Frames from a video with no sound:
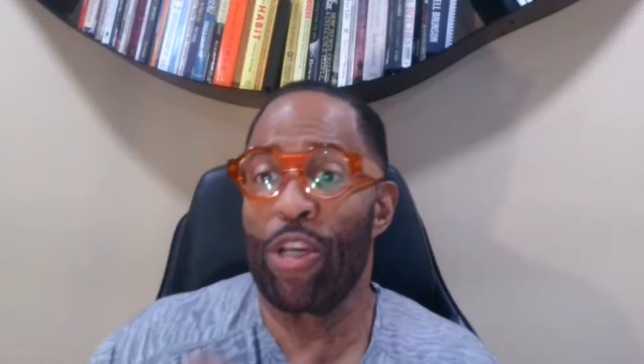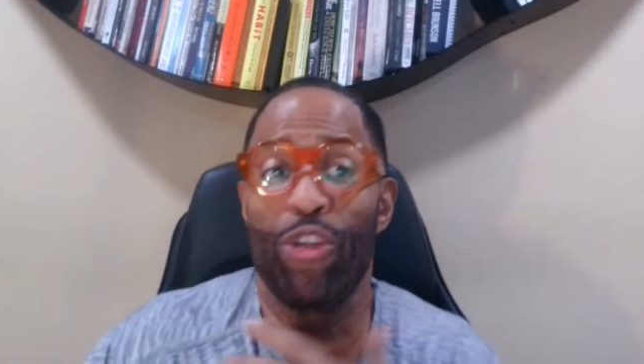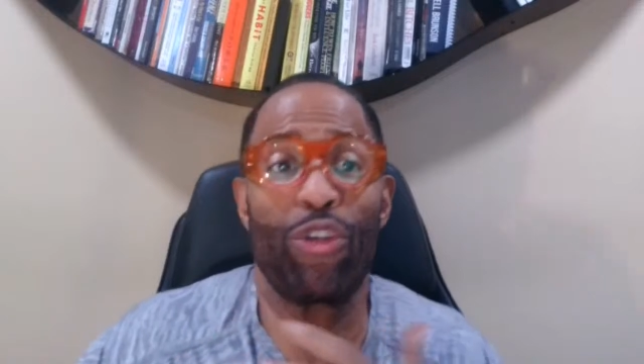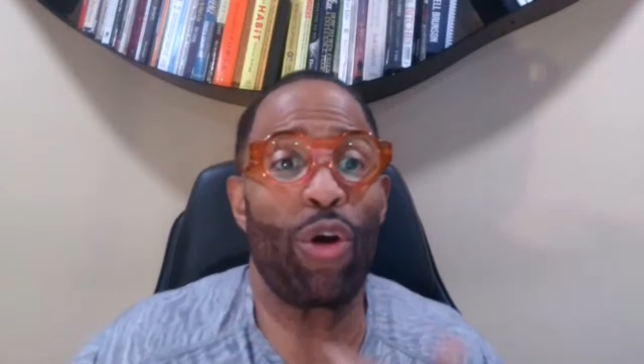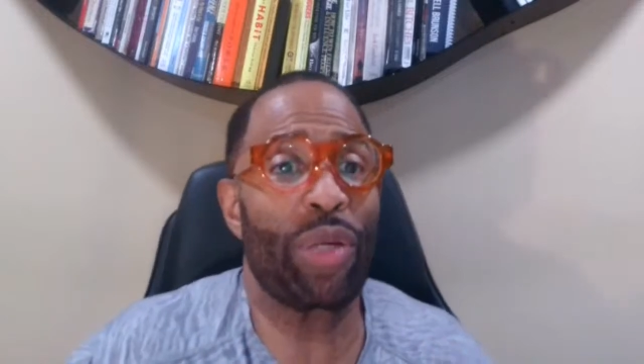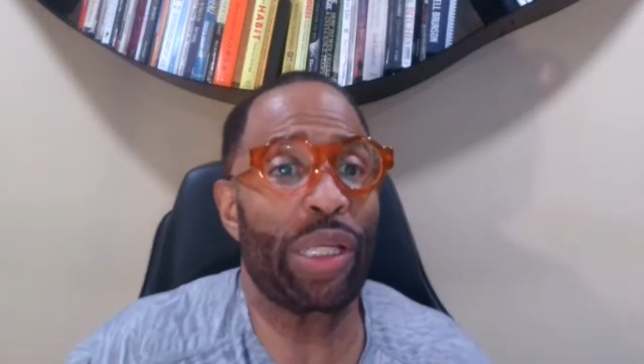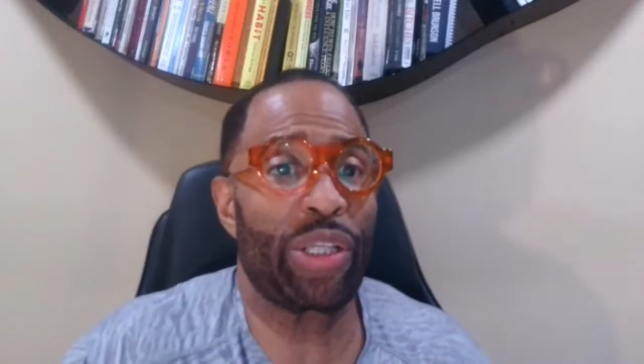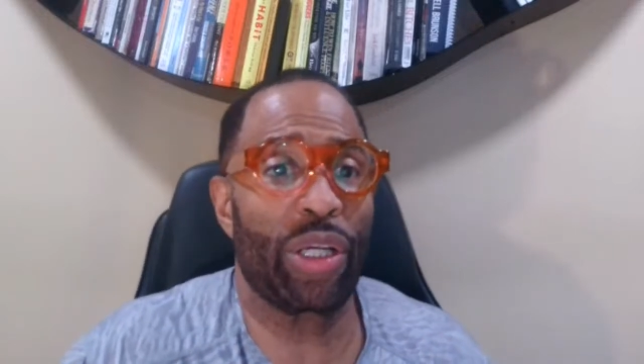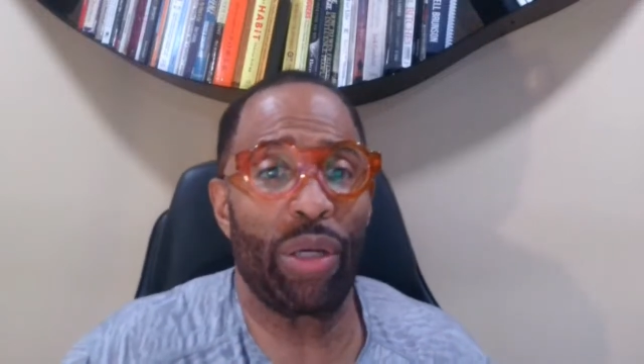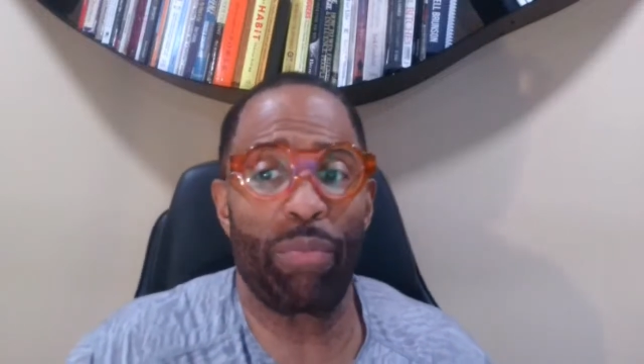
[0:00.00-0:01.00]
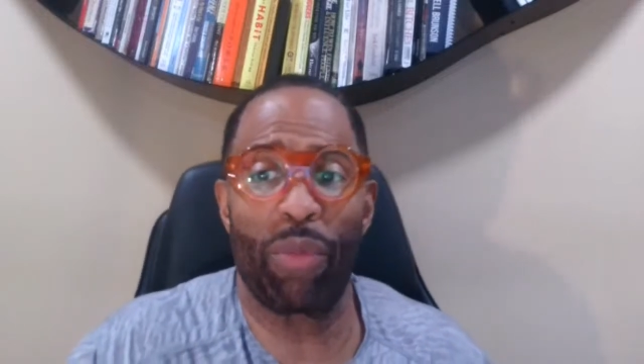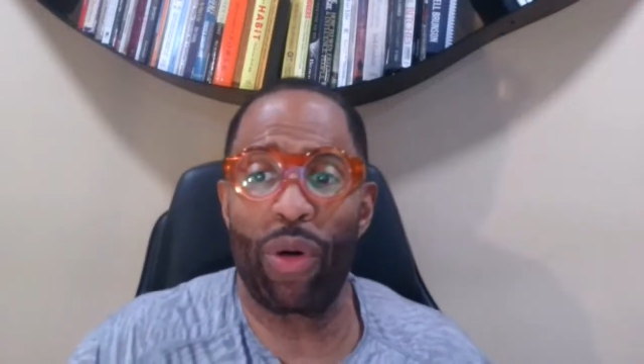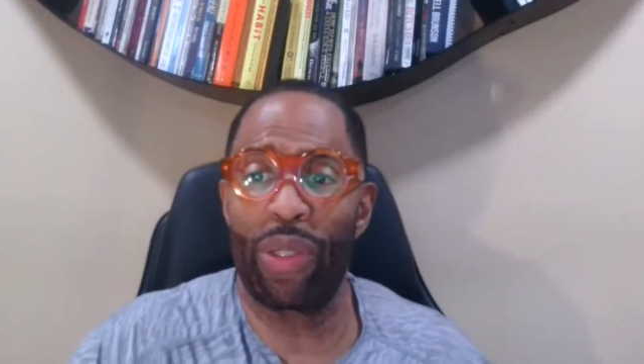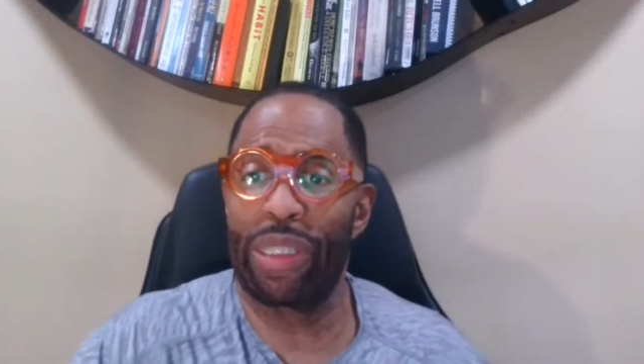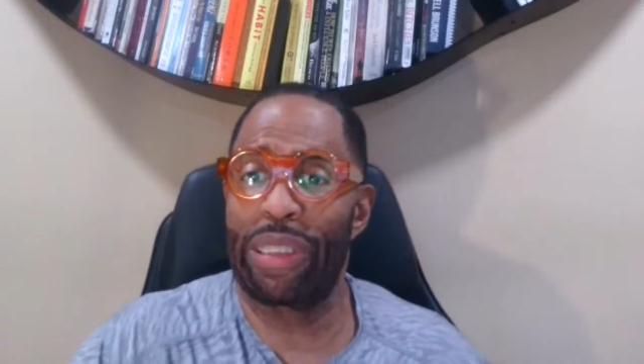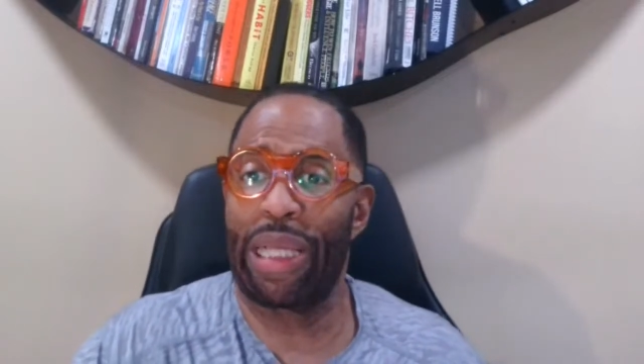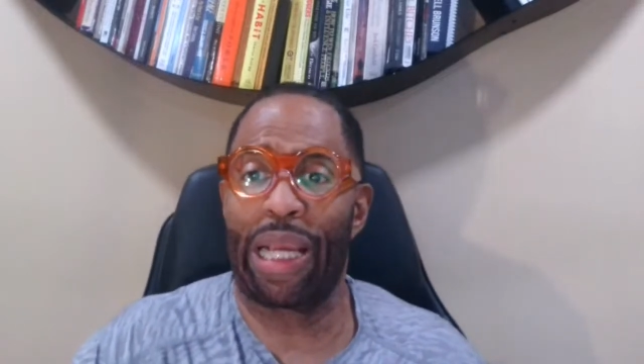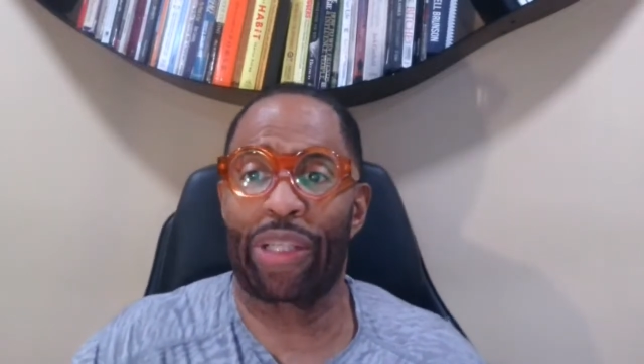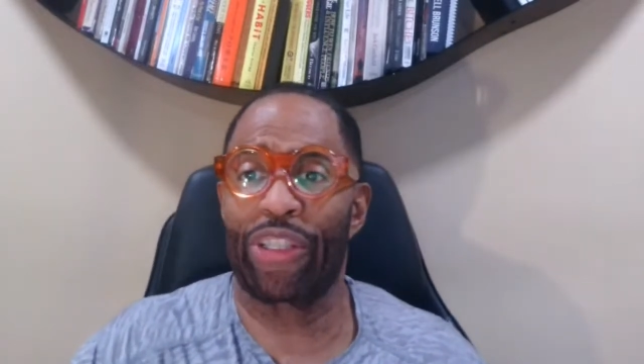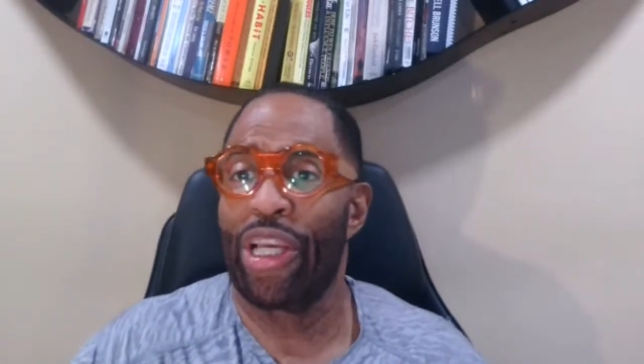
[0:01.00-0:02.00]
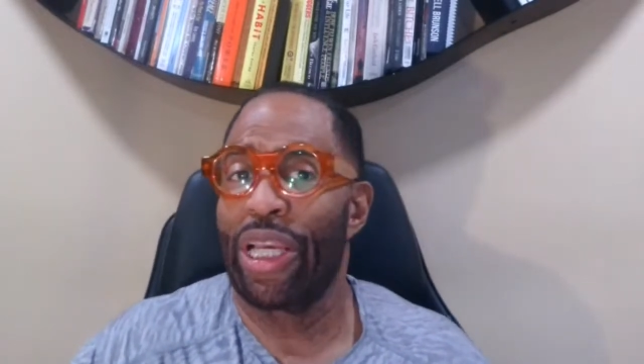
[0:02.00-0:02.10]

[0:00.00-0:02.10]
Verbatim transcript: You don't get your good morning text.